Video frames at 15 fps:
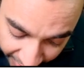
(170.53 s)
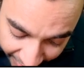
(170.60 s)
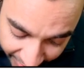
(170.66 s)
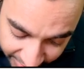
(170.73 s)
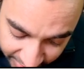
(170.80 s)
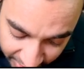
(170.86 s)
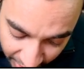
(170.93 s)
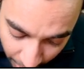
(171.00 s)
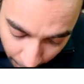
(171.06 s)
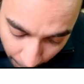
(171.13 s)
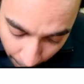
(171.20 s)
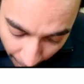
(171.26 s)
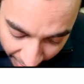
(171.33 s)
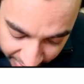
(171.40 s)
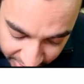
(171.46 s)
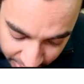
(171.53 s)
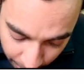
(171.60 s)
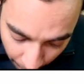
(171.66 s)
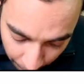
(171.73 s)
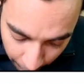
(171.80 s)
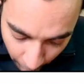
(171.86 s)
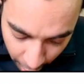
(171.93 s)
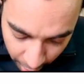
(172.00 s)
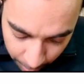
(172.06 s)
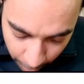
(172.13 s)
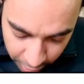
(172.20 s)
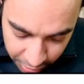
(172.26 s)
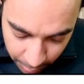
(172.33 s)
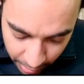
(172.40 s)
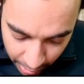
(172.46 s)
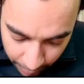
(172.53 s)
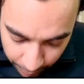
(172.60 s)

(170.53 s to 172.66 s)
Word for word: is the maximum product possible.